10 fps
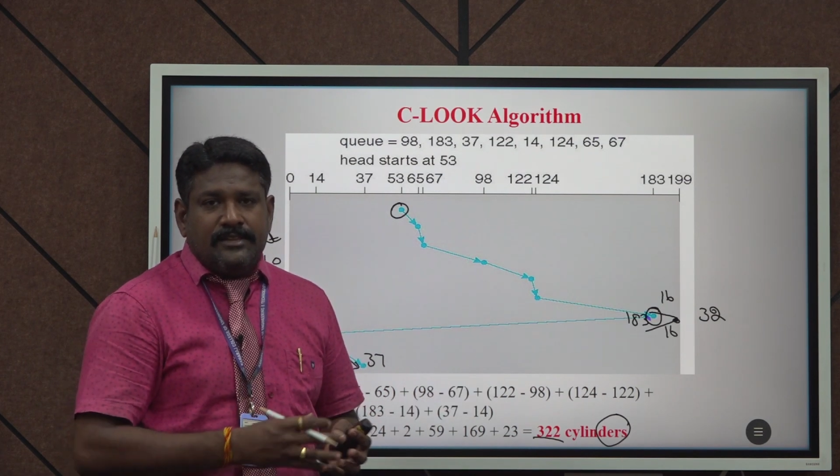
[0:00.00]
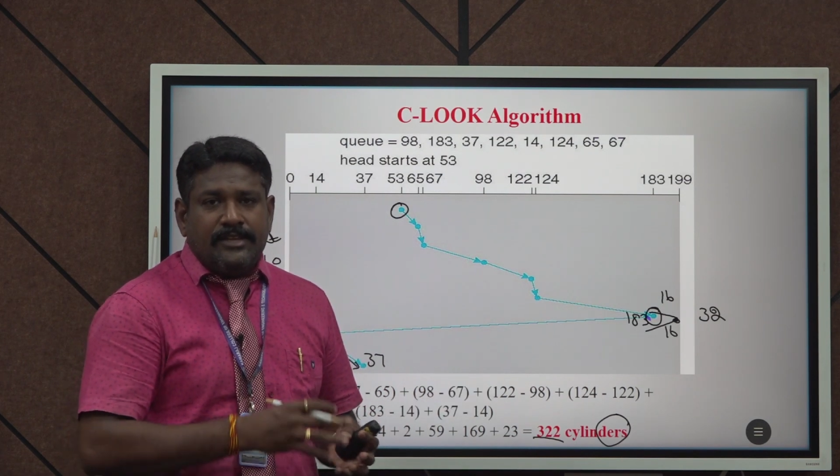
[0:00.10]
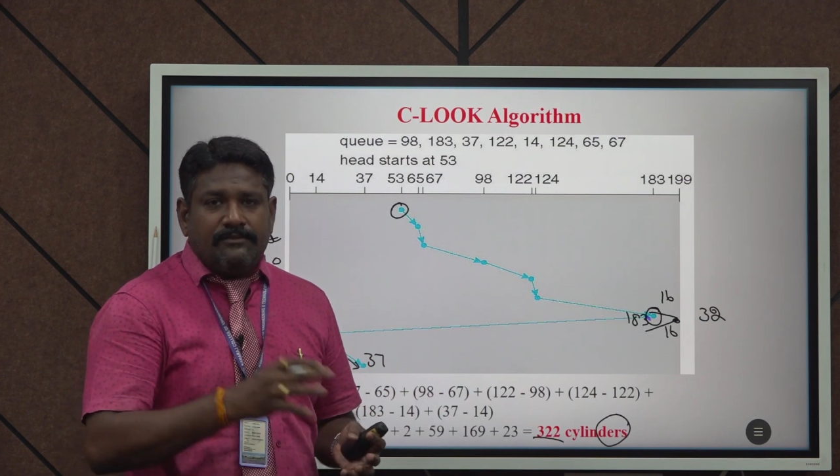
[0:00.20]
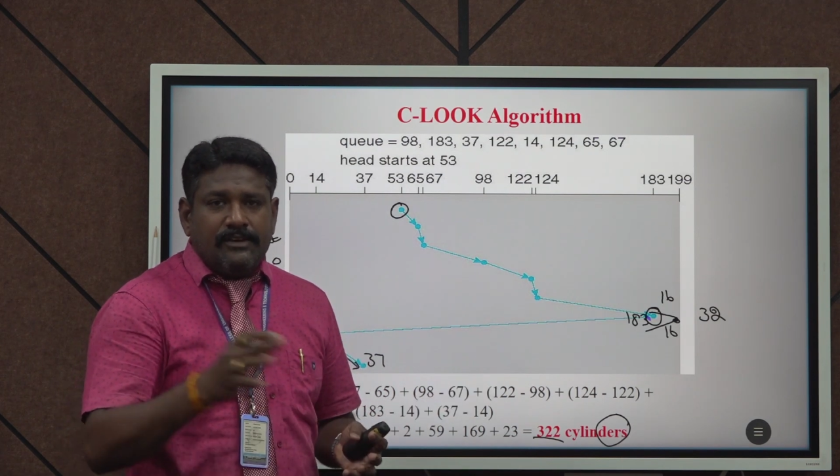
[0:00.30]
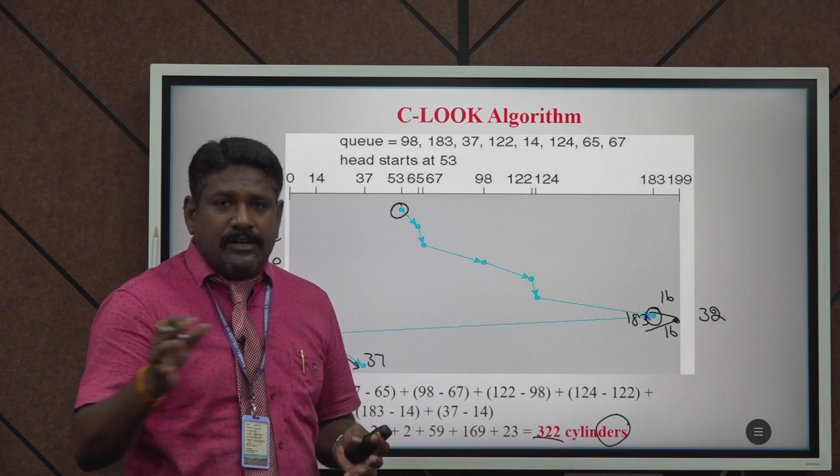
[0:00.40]

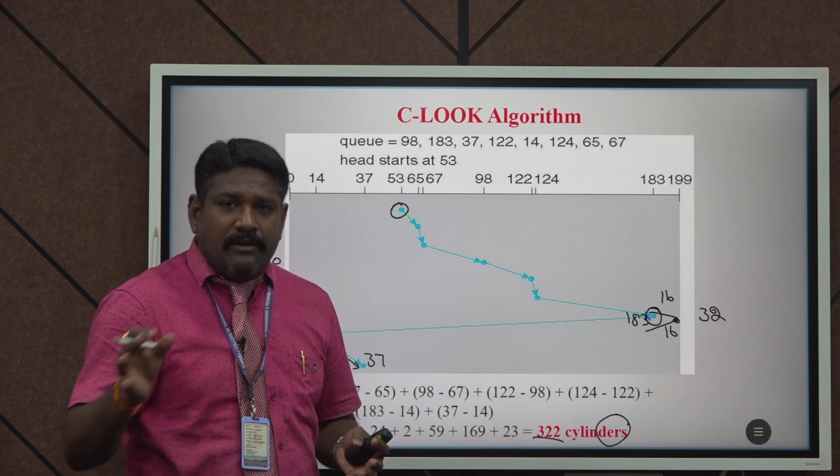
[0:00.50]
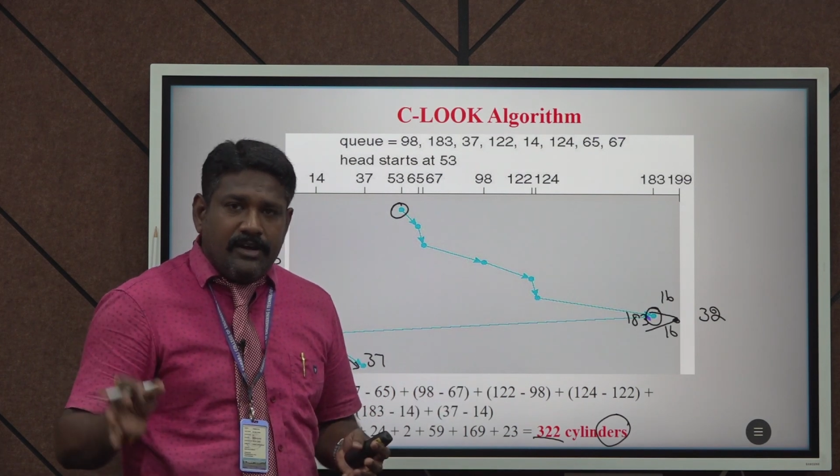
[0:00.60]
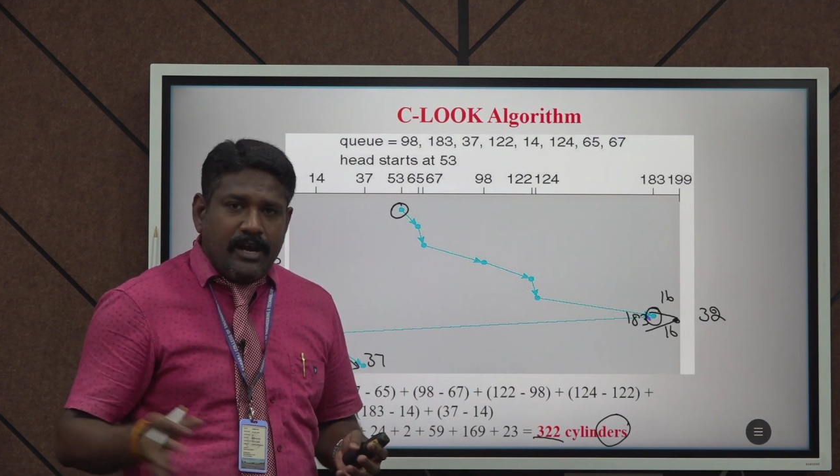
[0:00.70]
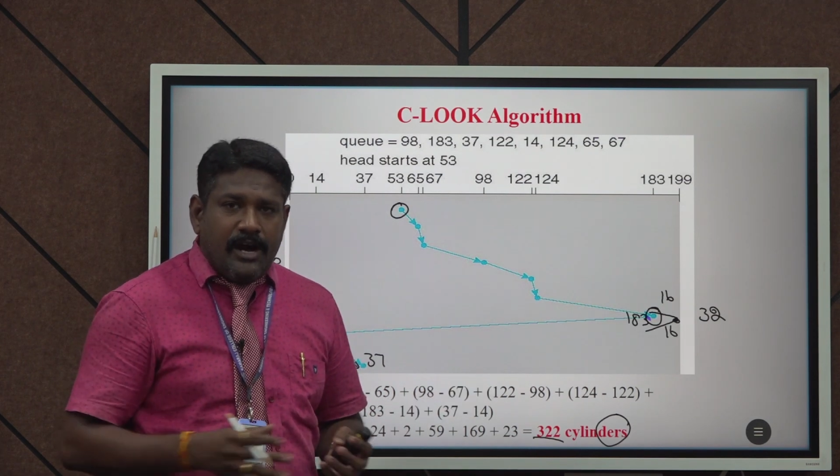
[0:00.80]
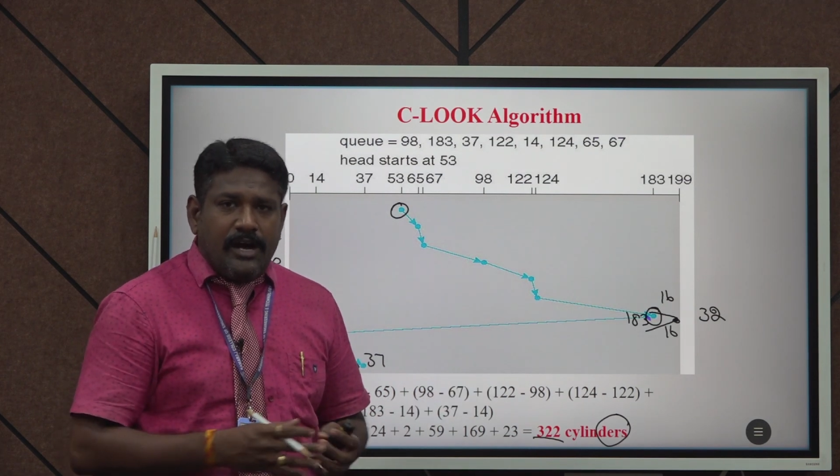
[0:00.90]
that will
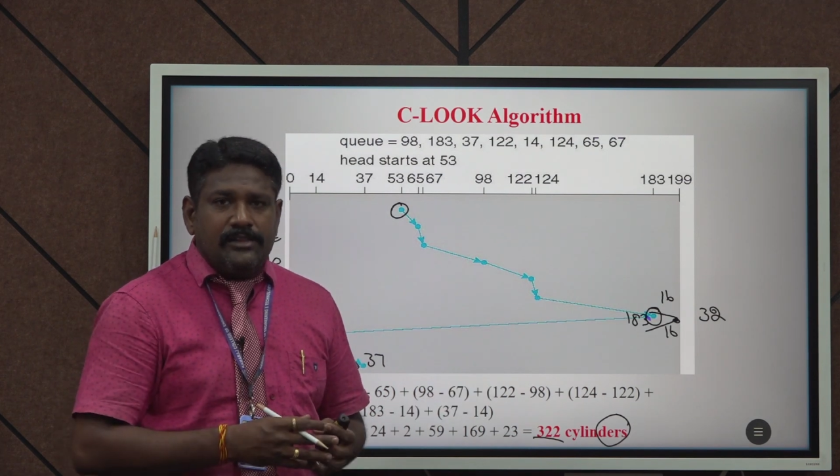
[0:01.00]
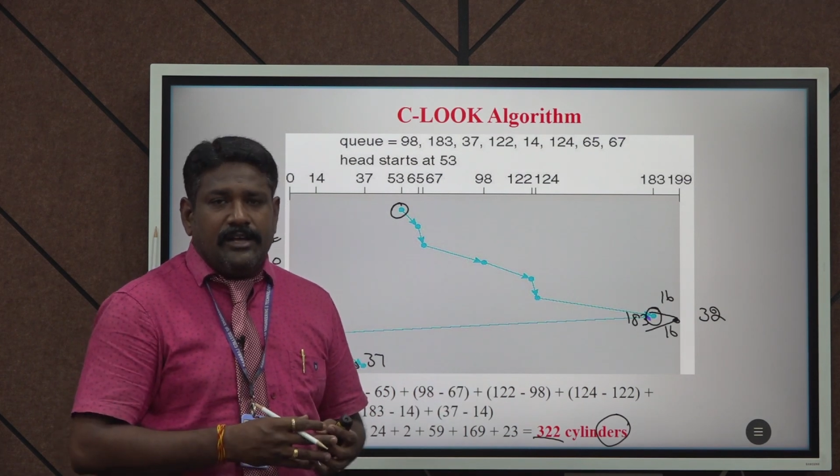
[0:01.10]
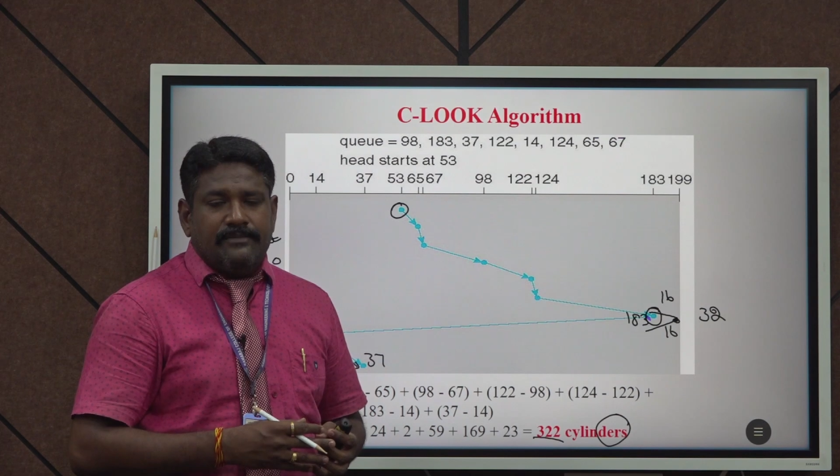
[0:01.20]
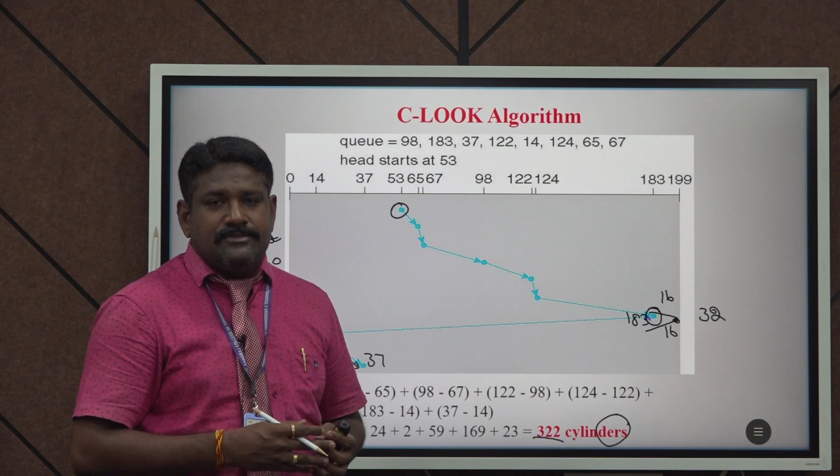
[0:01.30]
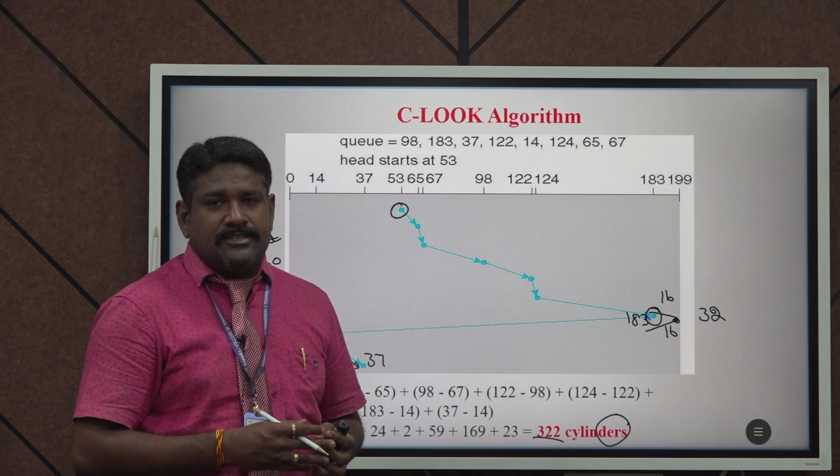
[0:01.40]
cover all the
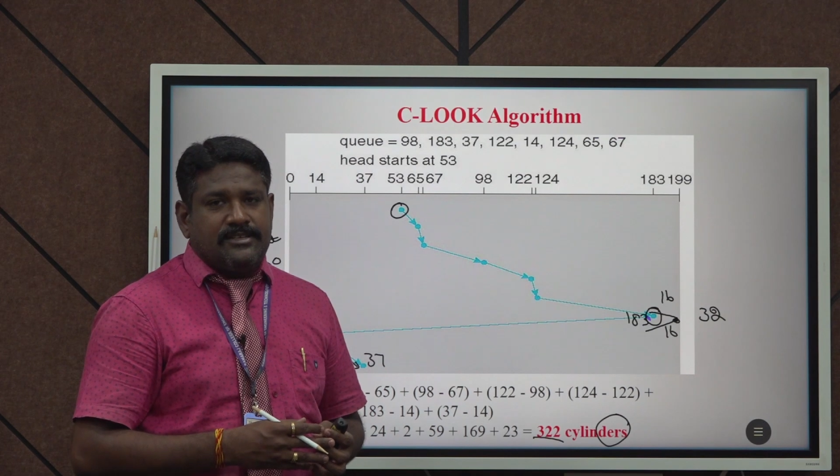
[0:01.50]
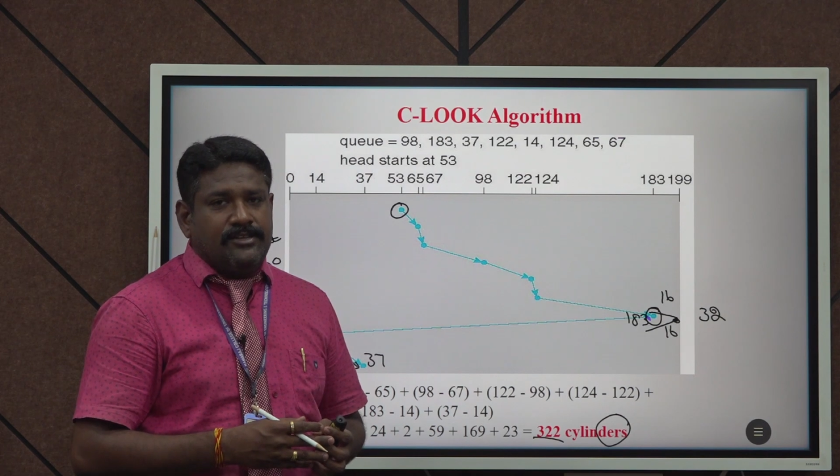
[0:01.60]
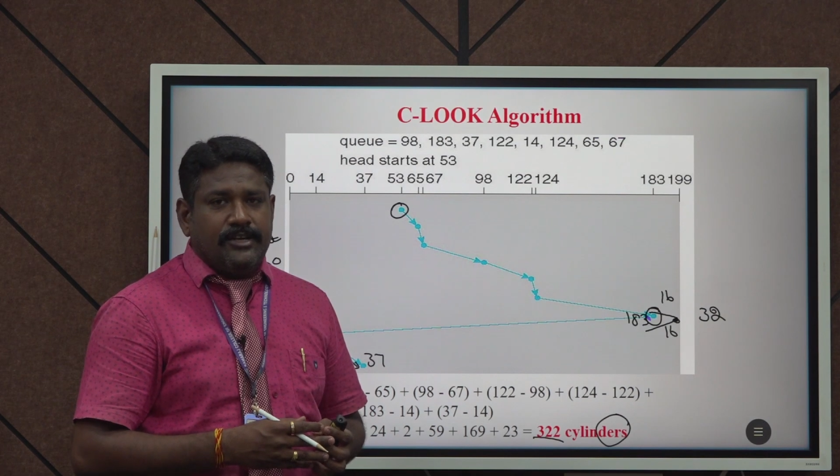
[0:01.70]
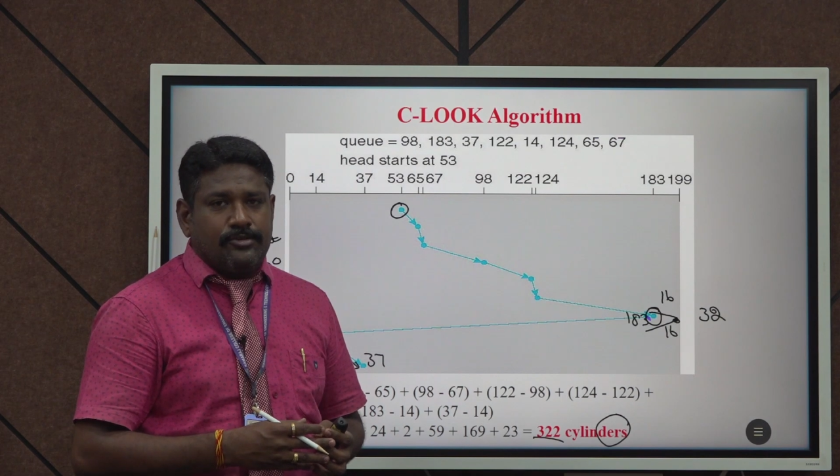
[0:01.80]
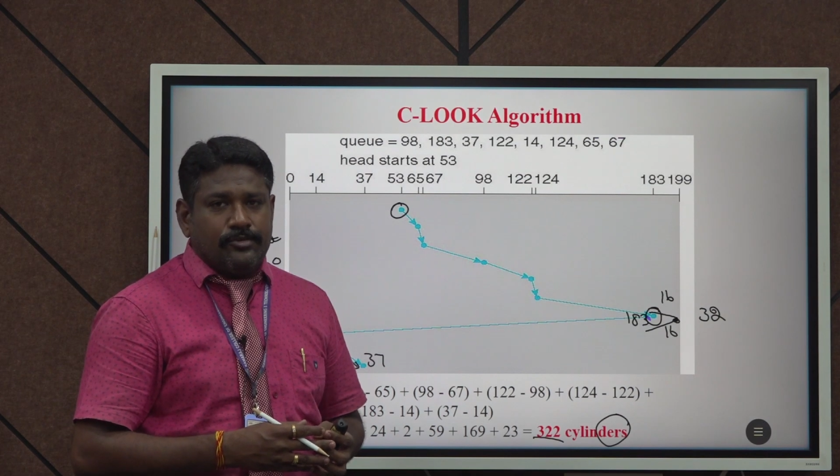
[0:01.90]
objects
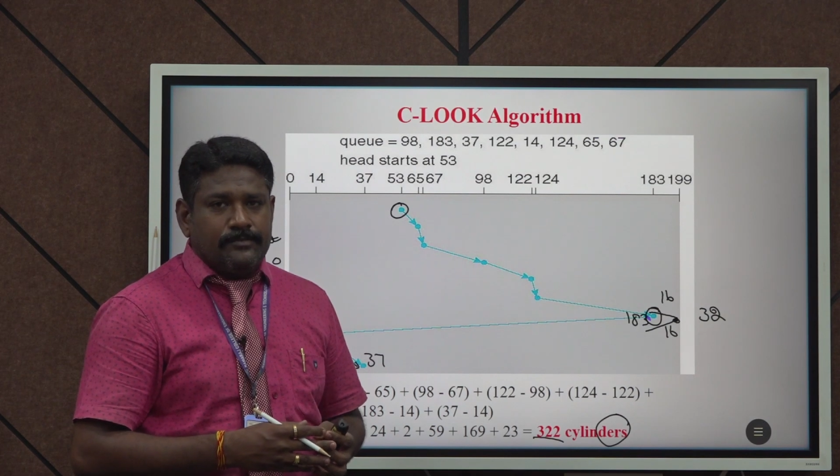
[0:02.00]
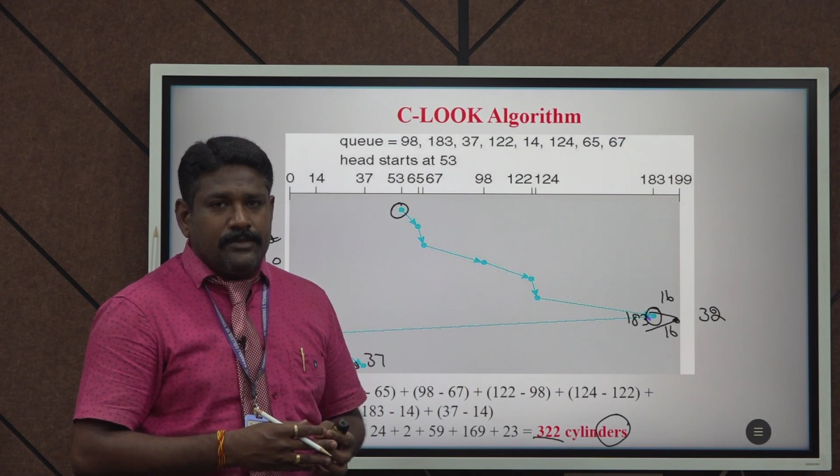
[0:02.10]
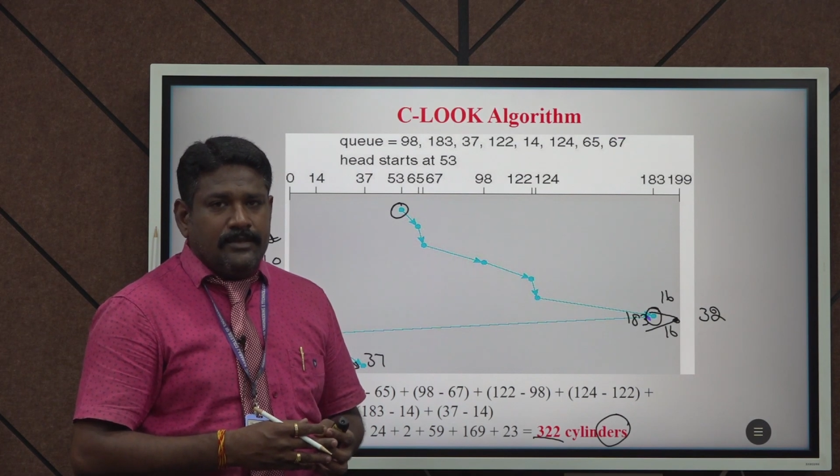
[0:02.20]
in that room.